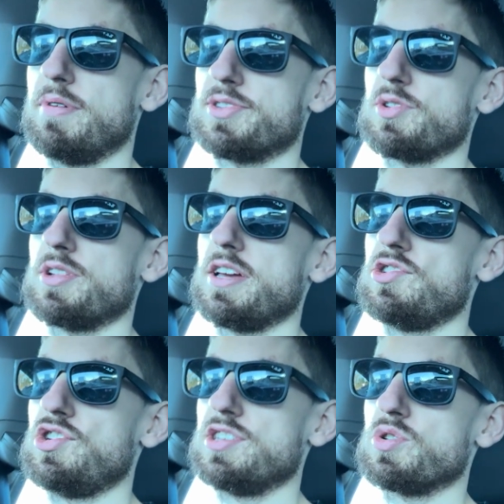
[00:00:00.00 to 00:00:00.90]
Muscle
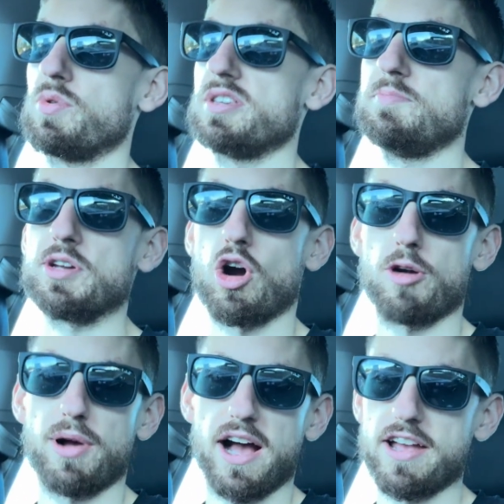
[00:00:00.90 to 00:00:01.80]
glycogen is going to be
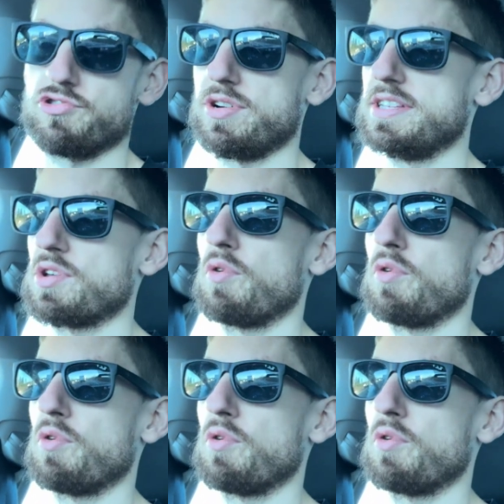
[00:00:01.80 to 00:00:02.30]
carbohydrates.